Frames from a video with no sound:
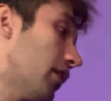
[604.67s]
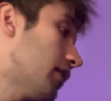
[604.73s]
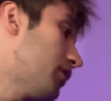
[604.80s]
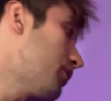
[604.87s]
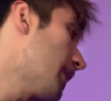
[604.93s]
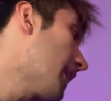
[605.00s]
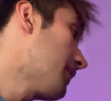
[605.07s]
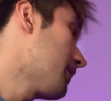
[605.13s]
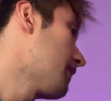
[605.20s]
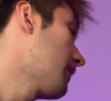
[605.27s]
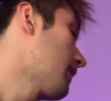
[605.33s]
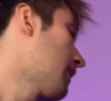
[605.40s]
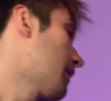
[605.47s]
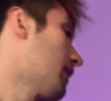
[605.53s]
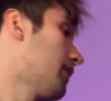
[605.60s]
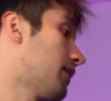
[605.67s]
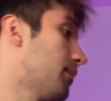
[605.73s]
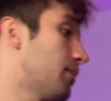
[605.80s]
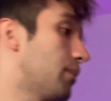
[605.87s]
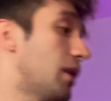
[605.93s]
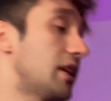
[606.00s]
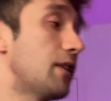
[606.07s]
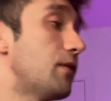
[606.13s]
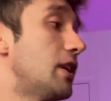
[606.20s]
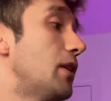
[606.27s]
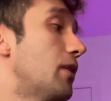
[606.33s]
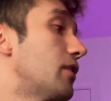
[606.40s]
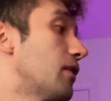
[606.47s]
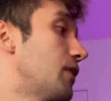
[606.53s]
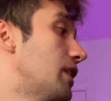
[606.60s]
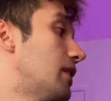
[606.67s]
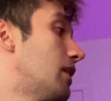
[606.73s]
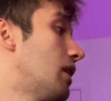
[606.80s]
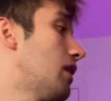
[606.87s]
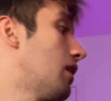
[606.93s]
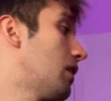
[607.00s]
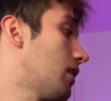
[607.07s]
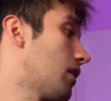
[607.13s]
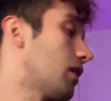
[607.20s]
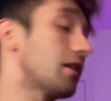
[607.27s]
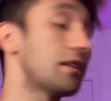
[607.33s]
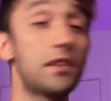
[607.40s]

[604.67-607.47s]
know how to do that, plenty of videos of it on